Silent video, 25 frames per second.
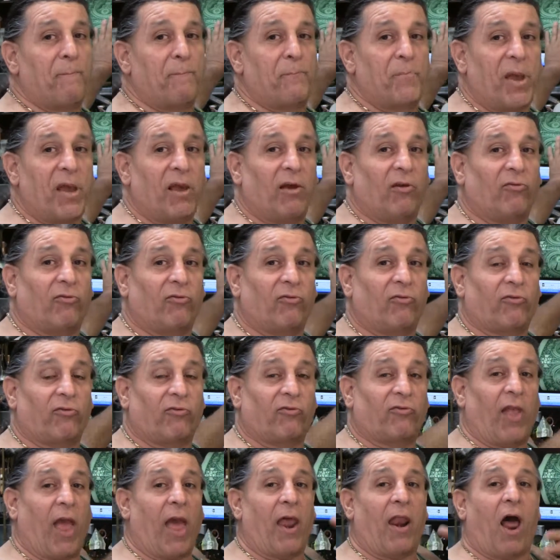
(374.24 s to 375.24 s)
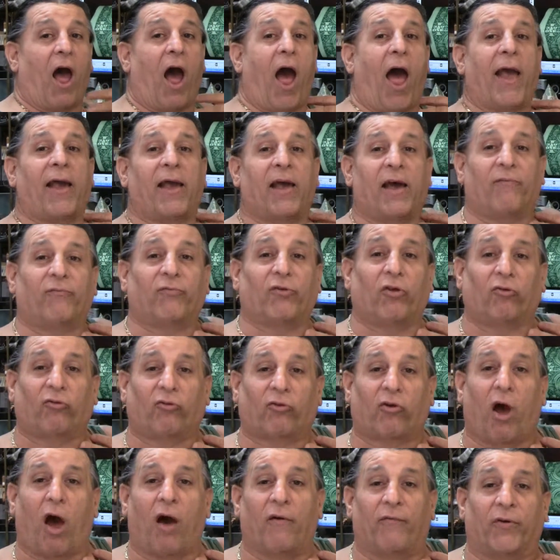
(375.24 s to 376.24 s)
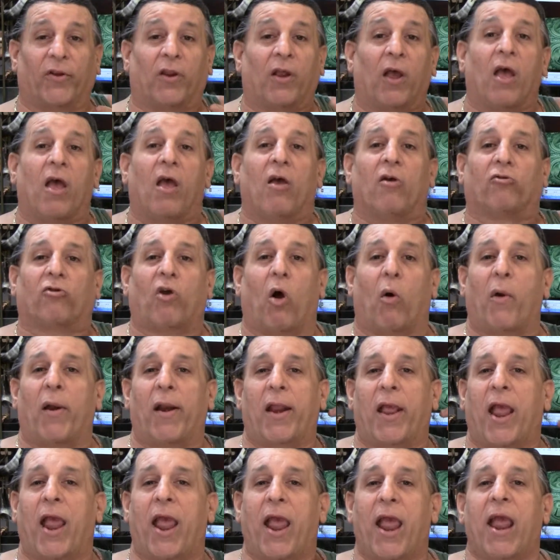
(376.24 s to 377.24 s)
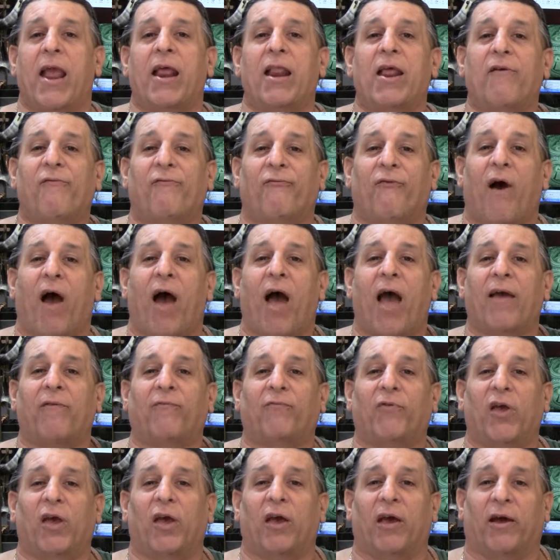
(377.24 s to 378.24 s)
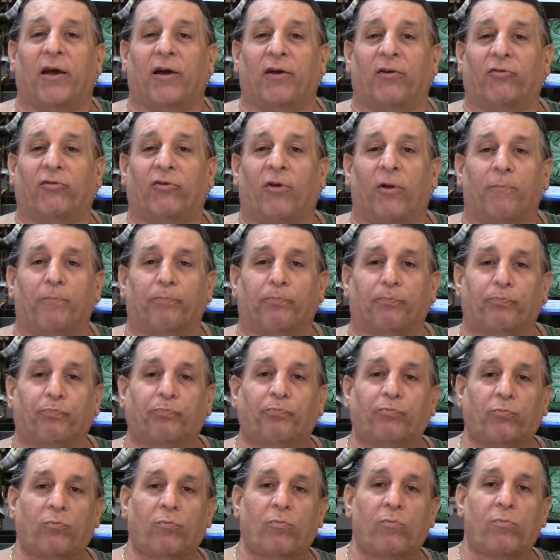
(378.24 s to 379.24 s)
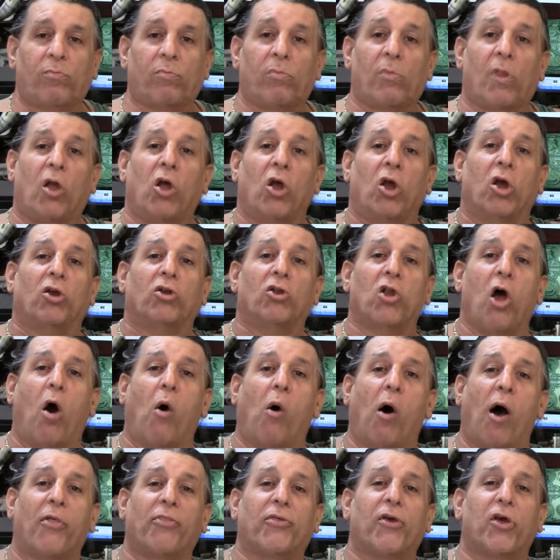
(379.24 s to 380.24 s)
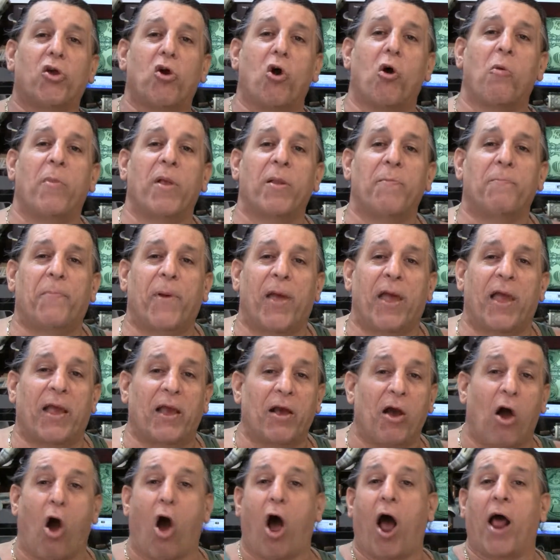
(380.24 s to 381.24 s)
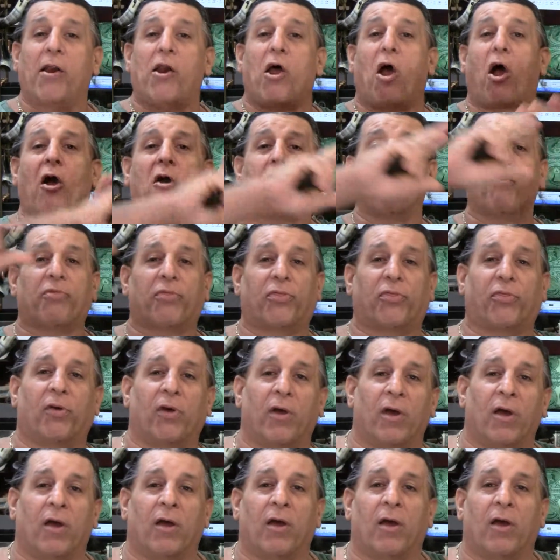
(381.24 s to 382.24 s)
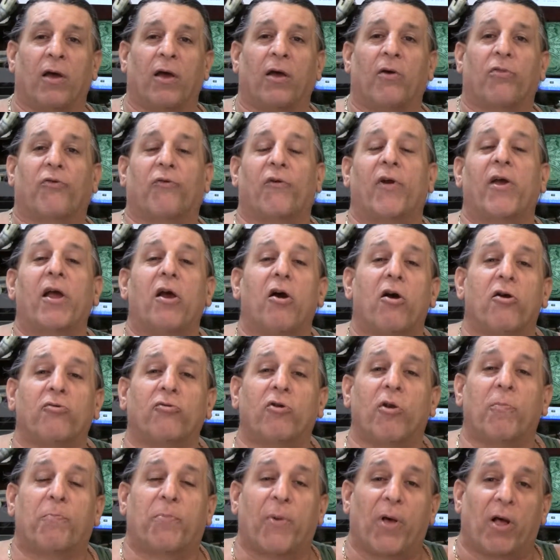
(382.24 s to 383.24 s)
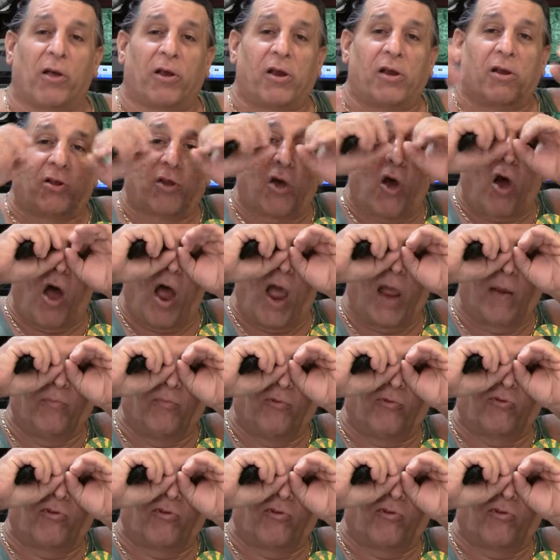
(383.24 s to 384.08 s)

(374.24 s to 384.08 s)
beasts that I have discovered. So in 85 years, no other human being on earth, 300 billion times